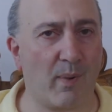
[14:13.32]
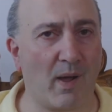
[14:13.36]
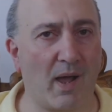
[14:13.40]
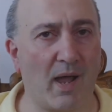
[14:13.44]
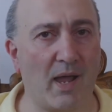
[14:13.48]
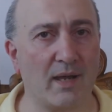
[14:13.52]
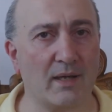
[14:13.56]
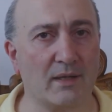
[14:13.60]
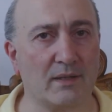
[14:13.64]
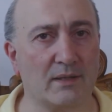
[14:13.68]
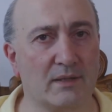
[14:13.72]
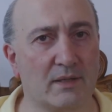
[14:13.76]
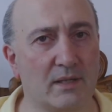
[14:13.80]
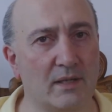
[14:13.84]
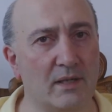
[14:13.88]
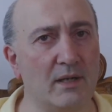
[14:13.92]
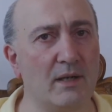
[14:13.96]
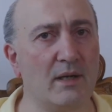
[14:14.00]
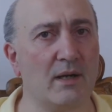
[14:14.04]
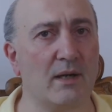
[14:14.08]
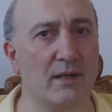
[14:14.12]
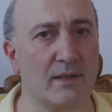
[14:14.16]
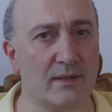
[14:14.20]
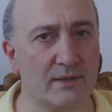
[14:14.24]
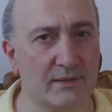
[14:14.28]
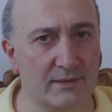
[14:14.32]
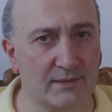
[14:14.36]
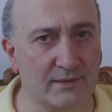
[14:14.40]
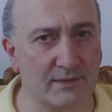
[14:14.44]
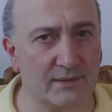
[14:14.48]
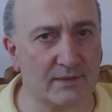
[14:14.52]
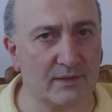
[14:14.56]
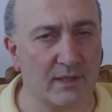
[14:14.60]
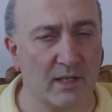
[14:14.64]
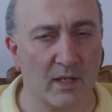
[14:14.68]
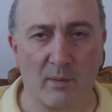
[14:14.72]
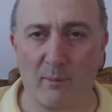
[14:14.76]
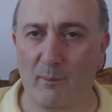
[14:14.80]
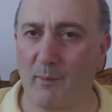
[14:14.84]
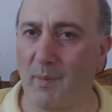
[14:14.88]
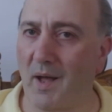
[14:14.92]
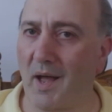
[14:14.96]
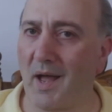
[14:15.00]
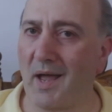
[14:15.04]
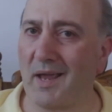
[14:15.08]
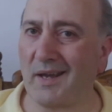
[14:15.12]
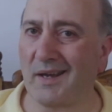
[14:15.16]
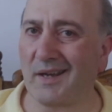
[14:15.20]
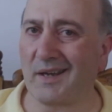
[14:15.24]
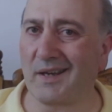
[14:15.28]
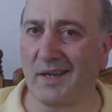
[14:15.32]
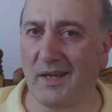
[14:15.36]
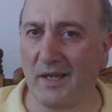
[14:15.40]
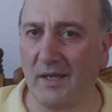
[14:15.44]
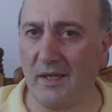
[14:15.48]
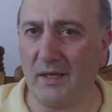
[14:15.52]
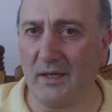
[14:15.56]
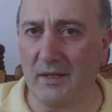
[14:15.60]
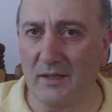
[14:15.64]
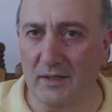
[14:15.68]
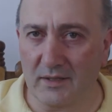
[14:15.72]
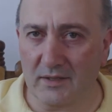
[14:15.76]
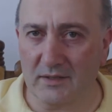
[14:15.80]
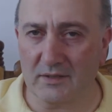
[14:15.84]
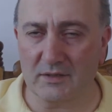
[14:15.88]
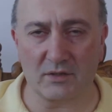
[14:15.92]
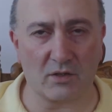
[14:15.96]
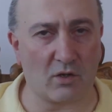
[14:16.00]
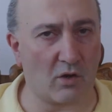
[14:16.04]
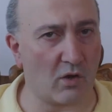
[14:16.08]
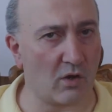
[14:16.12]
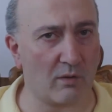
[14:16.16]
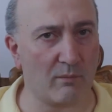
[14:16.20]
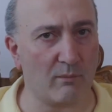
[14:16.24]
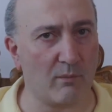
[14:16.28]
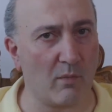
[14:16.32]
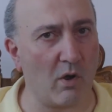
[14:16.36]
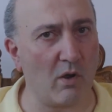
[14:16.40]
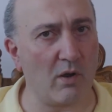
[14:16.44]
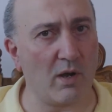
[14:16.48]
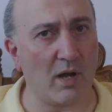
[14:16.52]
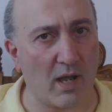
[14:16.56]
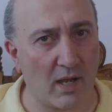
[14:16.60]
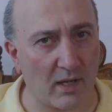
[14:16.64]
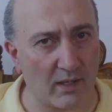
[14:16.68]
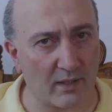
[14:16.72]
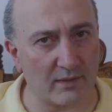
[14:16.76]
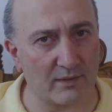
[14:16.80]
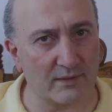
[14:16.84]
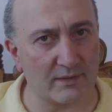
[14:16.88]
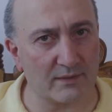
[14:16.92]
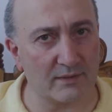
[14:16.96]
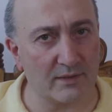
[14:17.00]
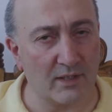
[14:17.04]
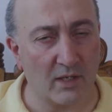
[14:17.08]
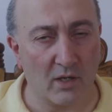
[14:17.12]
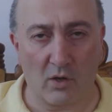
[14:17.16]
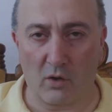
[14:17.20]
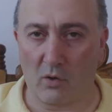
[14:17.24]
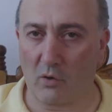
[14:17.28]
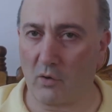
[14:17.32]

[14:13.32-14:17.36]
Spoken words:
by tyrants, by kings or monarchs,